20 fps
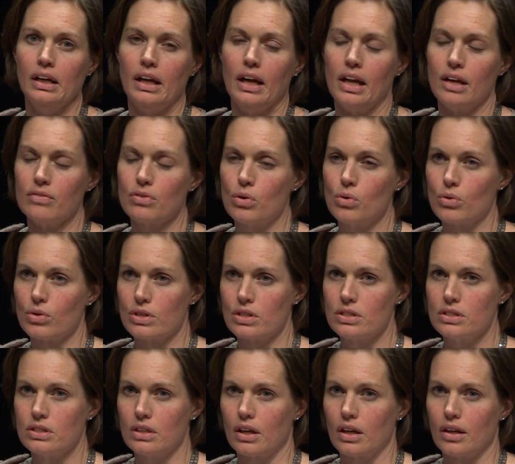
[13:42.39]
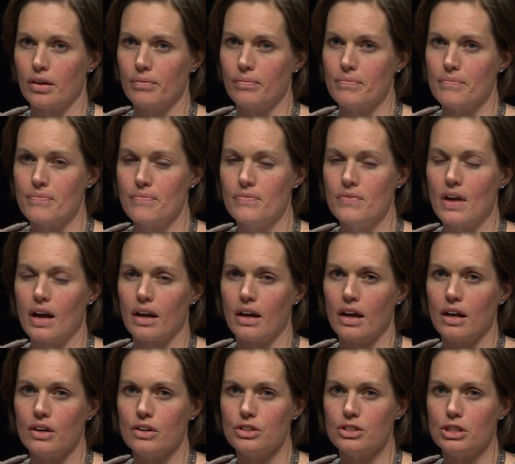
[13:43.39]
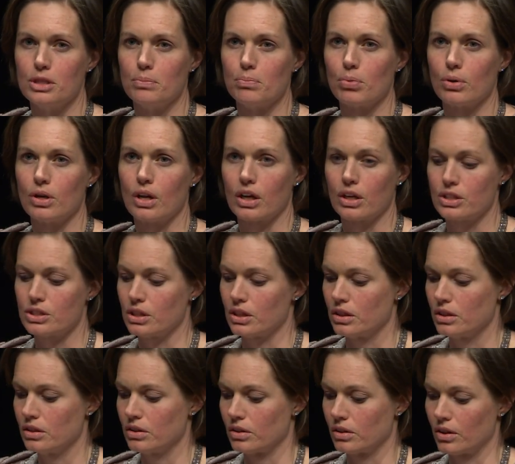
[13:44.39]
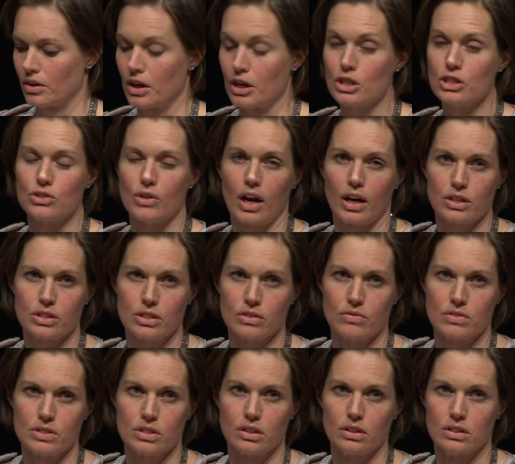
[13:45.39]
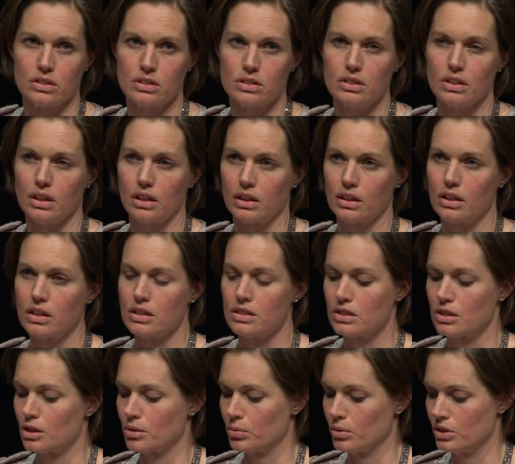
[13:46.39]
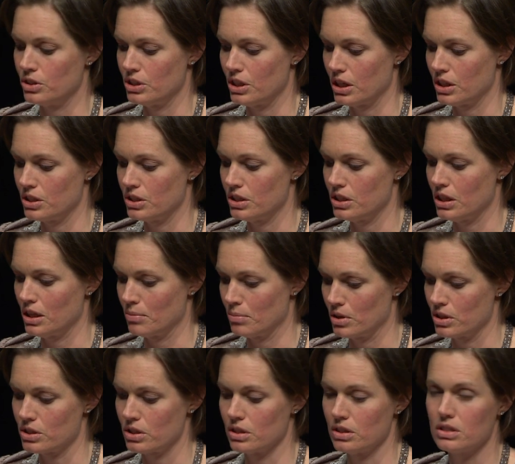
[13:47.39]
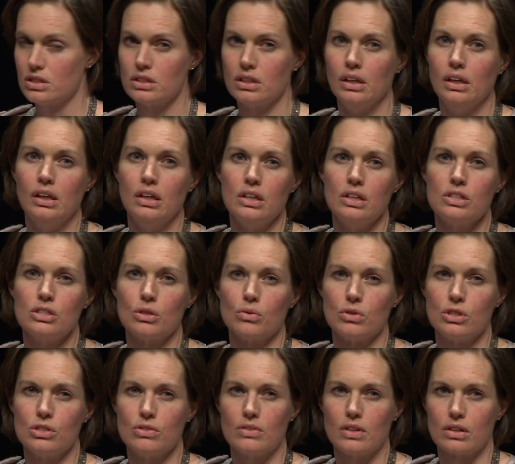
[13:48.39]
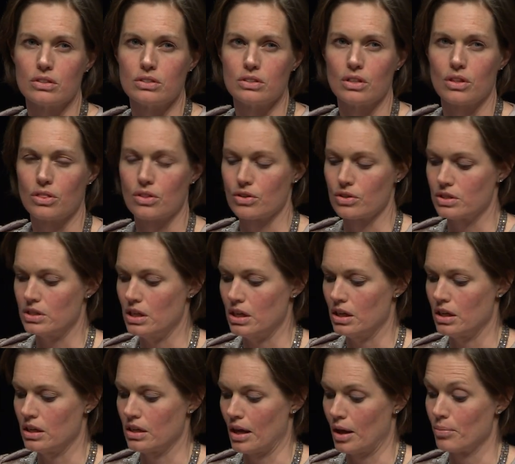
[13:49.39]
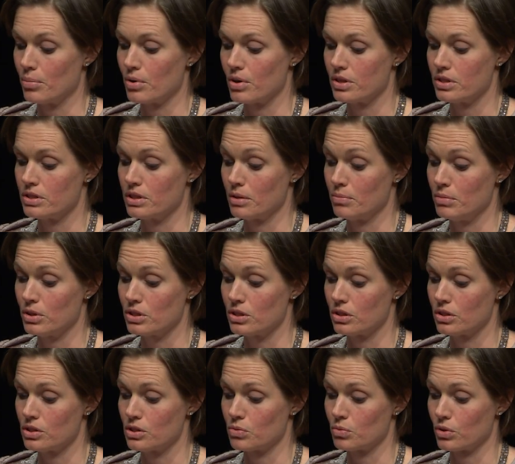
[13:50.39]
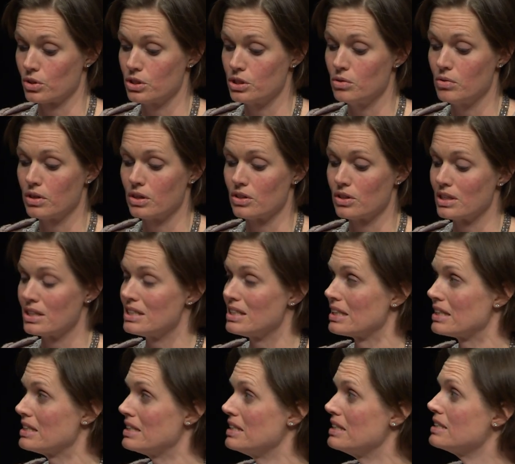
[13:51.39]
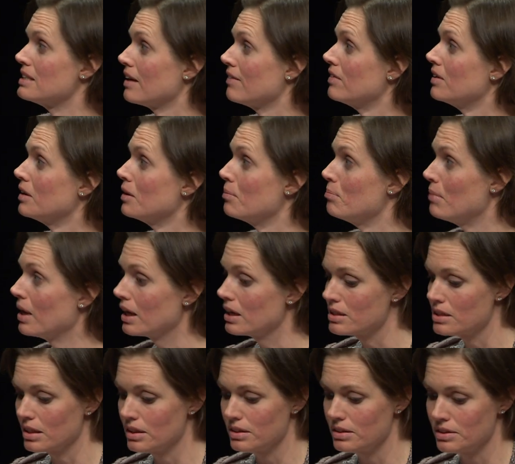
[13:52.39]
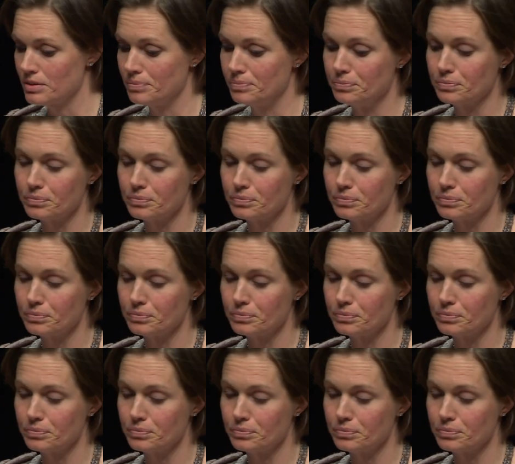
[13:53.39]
And of course, that energy production or extraction results in considerable GHG emissions. So in 2013, Alberta's emissions were 267 megatons,